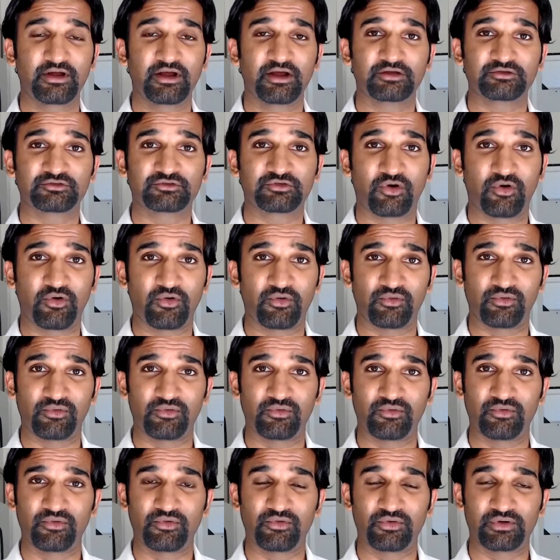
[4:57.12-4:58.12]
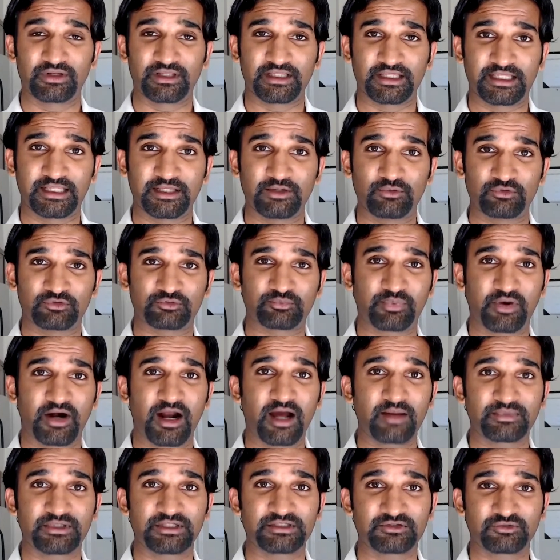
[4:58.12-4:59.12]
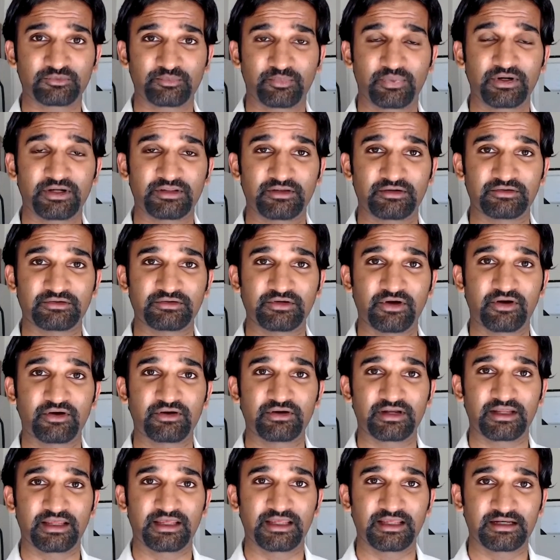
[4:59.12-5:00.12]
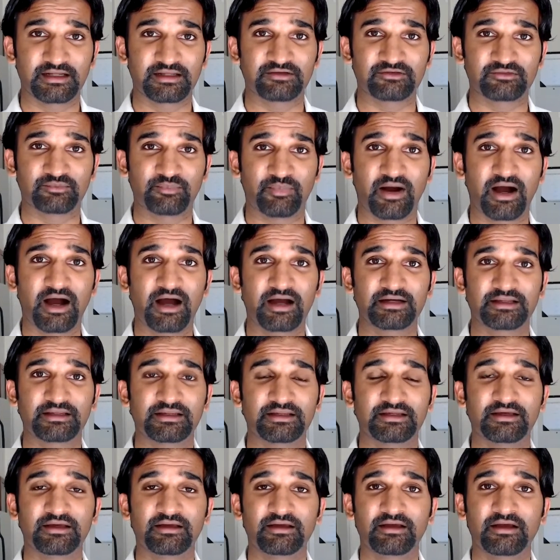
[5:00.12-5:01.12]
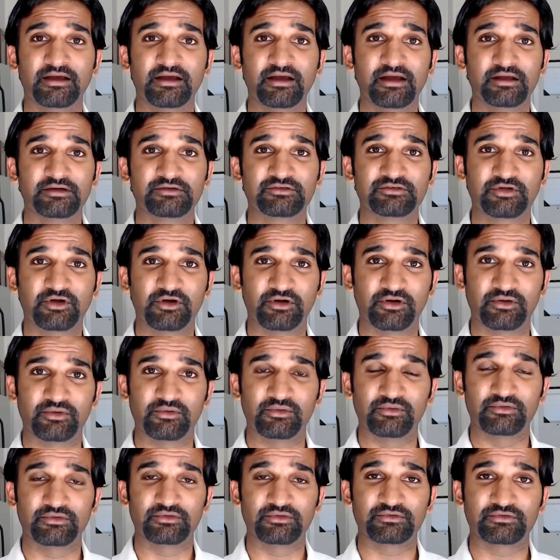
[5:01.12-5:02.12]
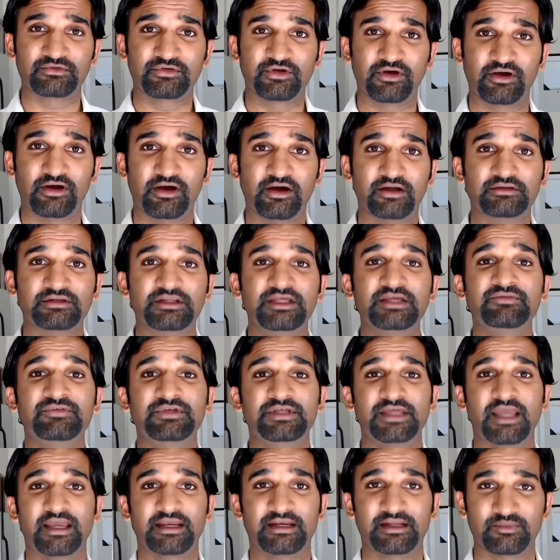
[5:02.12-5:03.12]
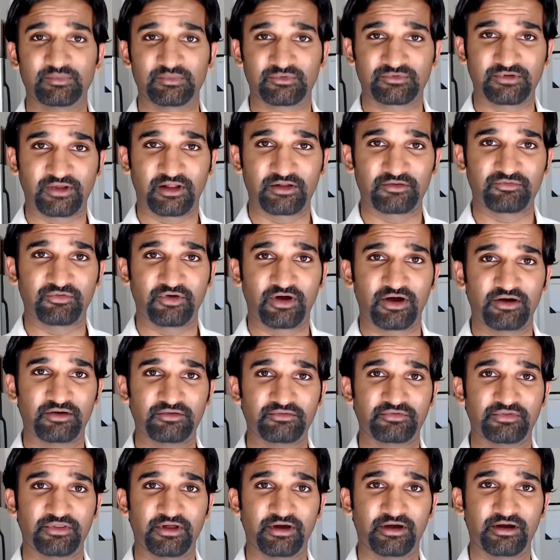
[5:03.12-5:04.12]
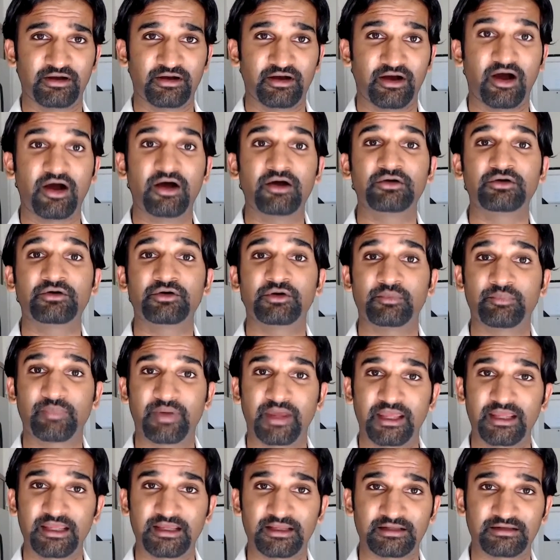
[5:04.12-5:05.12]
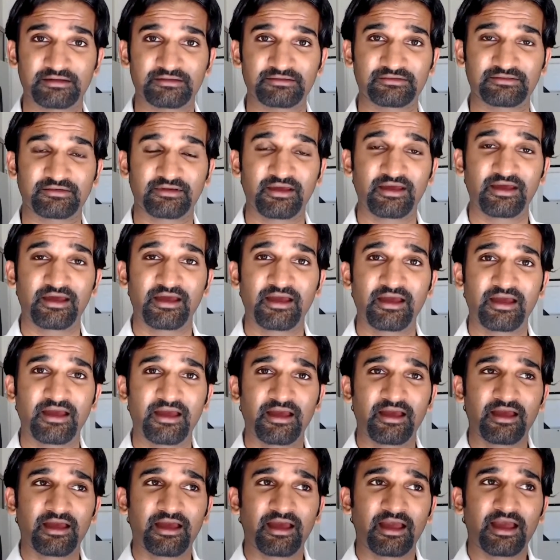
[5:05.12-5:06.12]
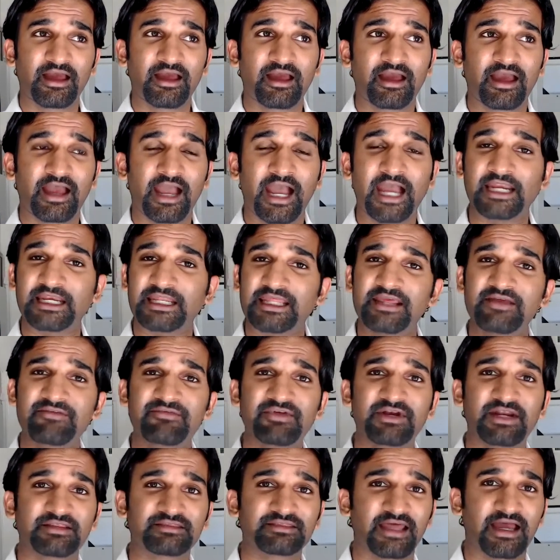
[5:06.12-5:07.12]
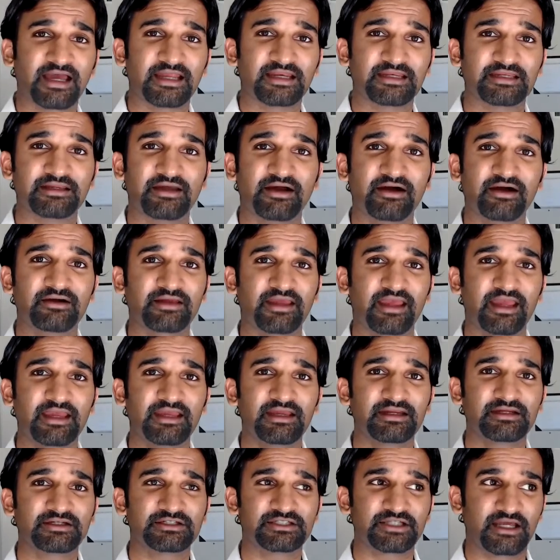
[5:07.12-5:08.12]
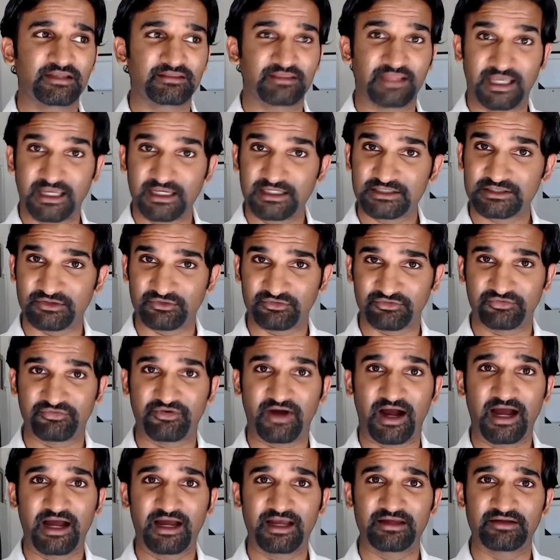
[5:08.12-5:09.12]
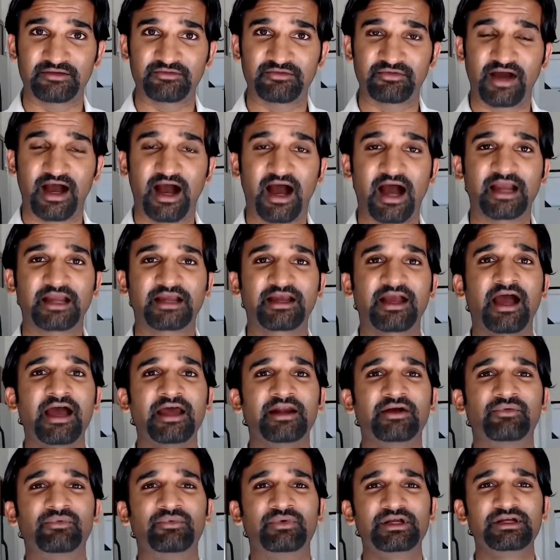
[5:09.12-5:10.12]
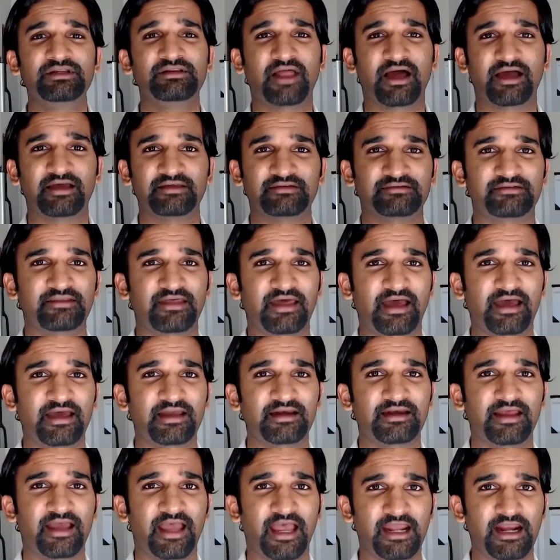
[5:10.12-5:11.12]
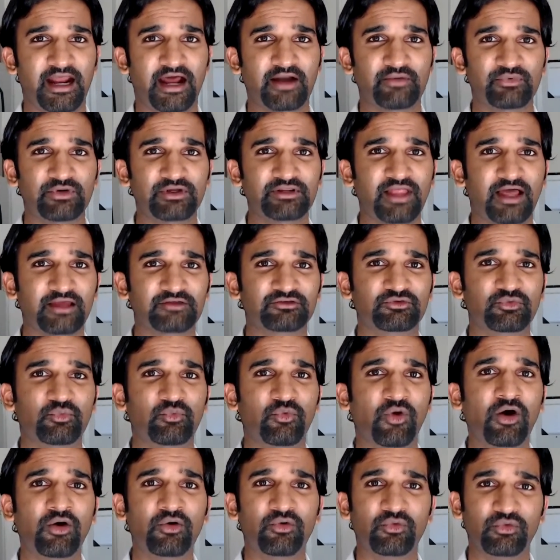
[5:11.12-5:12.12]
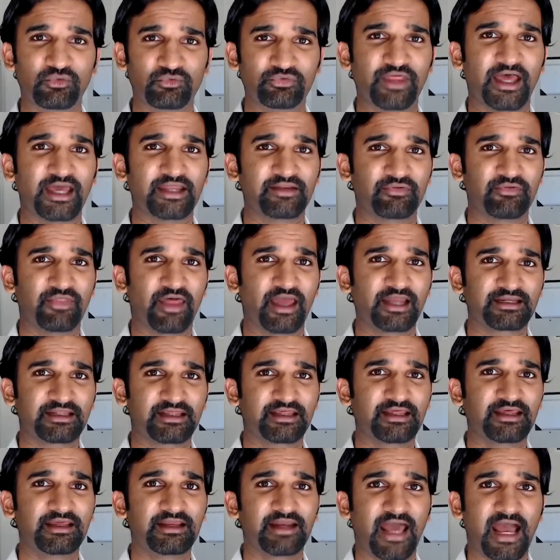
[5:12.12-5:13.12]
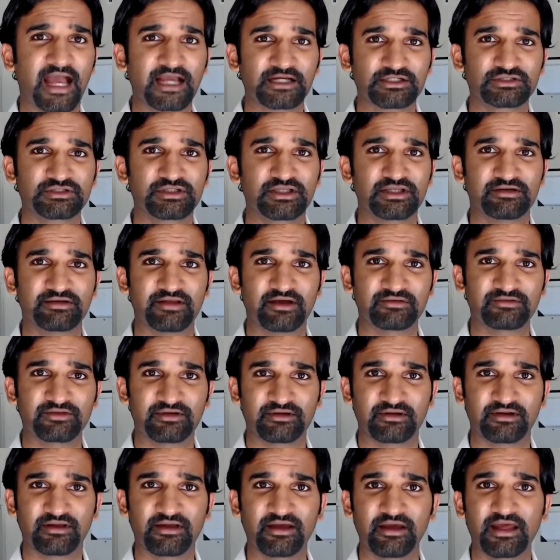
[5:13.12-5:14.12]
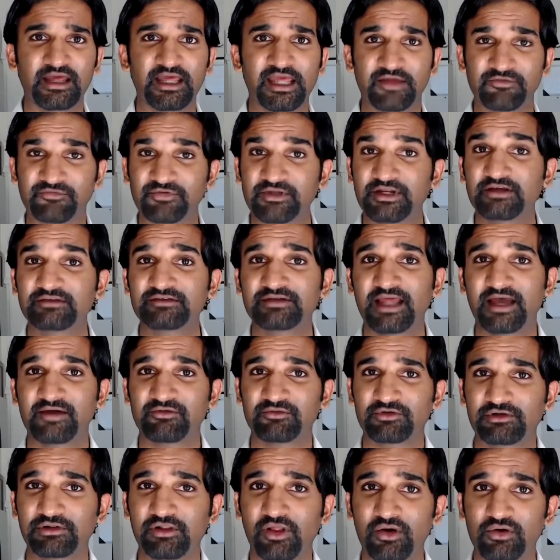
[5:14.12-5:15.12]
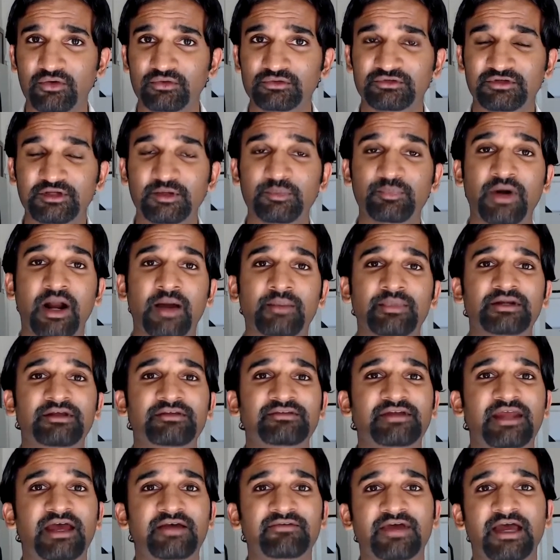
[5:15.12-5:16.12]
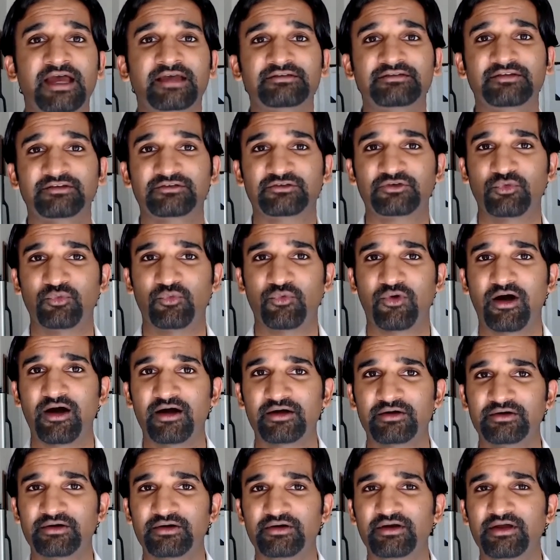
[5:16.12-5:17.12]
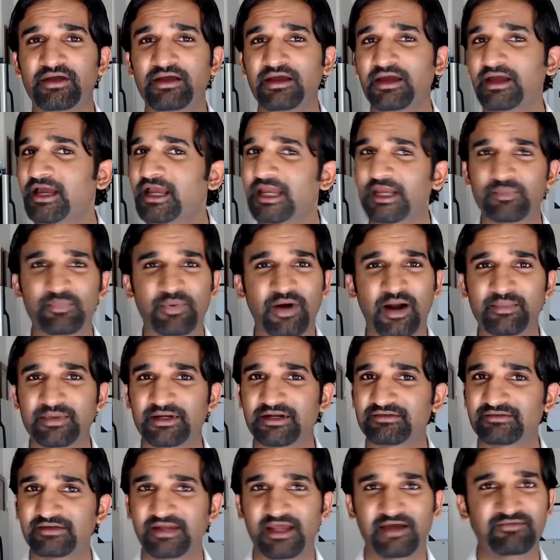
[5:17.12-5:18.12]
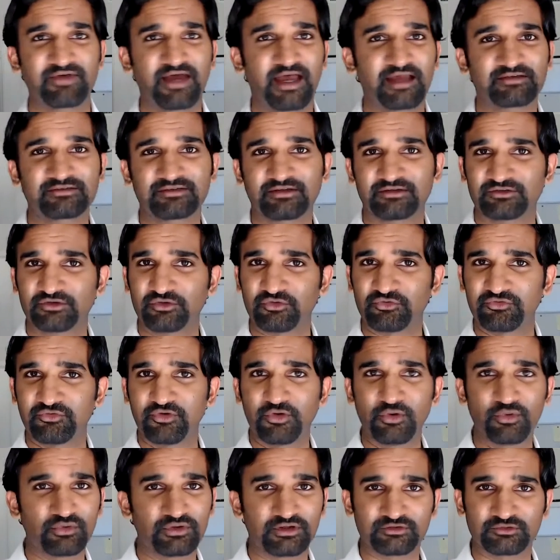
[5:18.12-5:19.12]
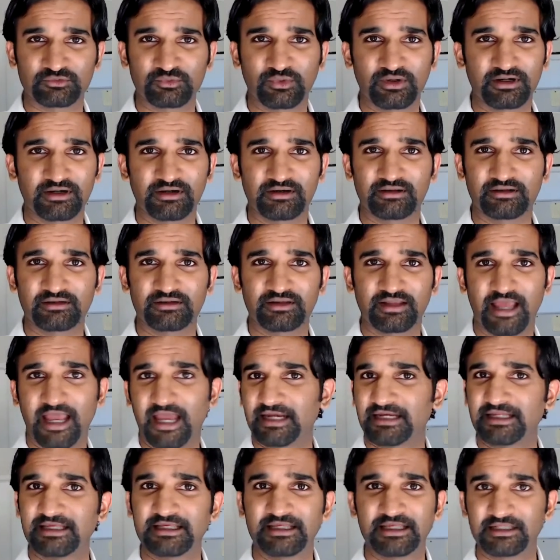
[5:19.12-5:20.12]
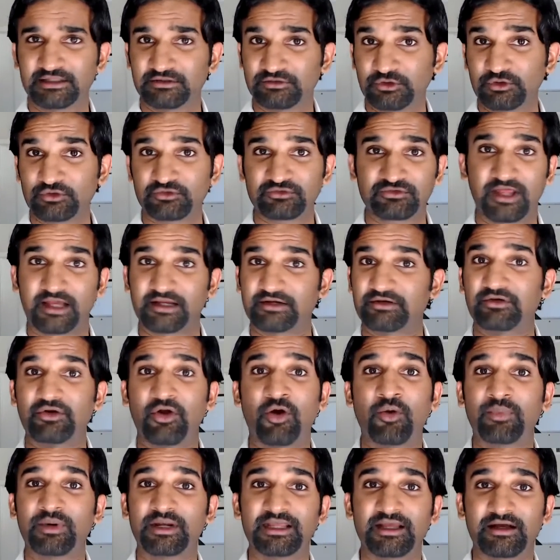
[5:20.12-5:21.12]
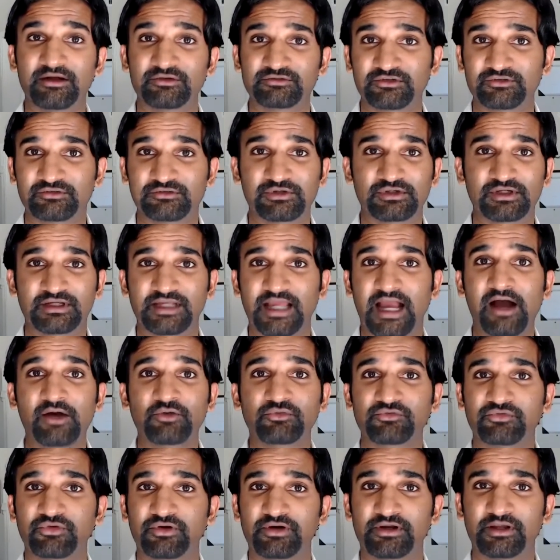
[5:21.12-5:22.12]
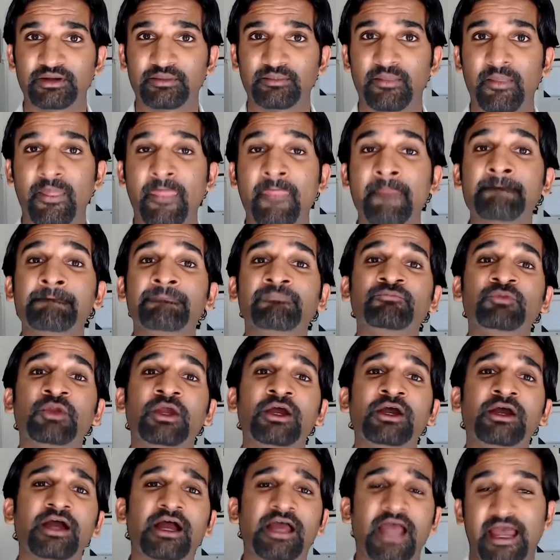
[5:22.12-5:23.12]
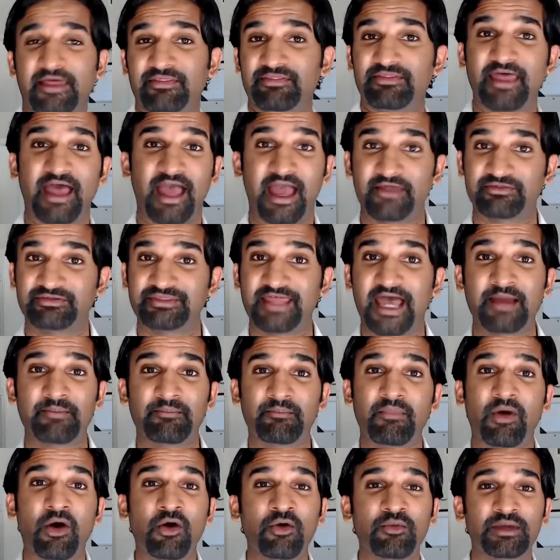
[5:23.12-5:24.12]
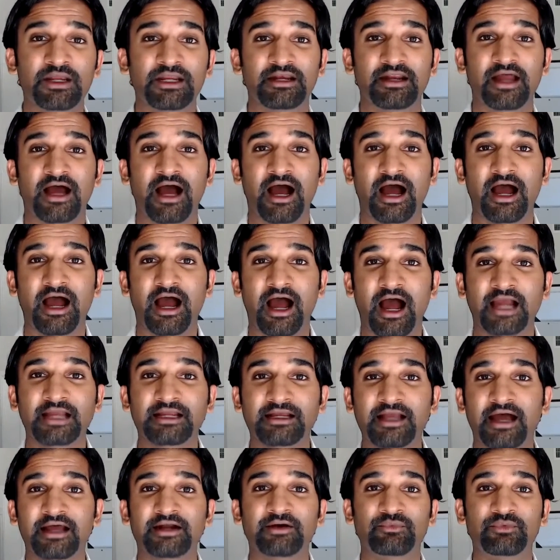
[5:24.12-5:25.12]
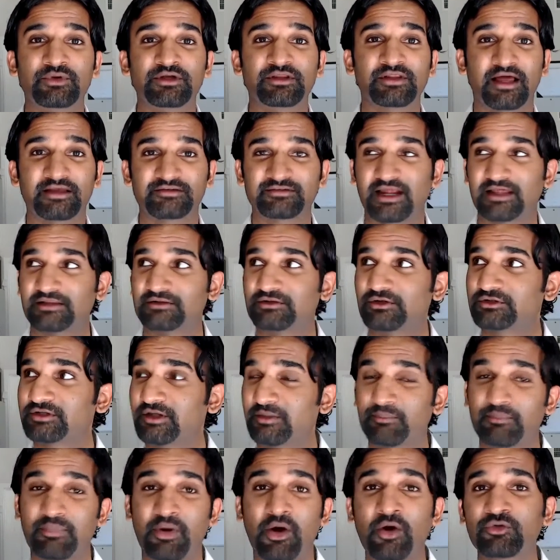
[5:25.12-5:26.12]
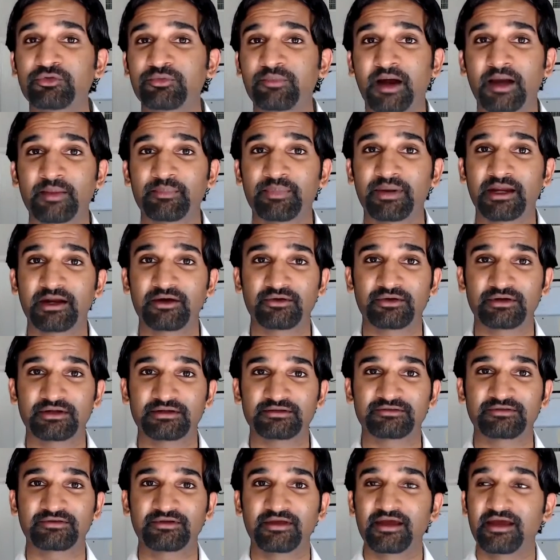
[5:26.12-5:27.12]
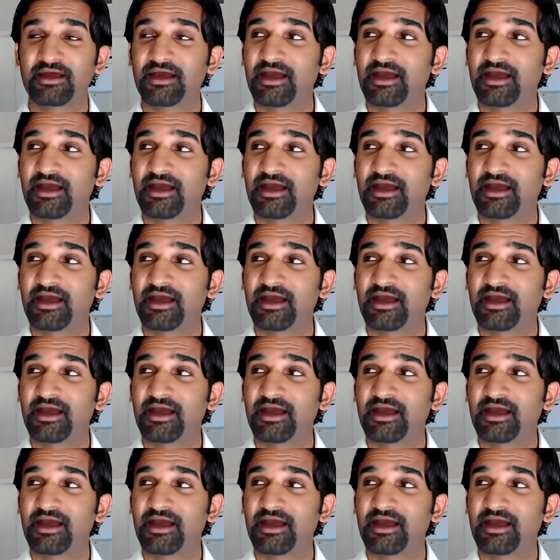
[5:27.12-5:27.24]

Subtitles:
So he was probably just putting the dirt in his body to to alleviate himself of the hunger pains. And even at that young age, at the age of 5, I kind of realized that. And I realized, whoa, that kid actually doesn't, if he doesn't have clothes, he probably doesn't have access to water. He probably doesn't have access to food as well. And it looks like nobody else is looking out for him. And at that moment, I kind of realized, I looked at both my parents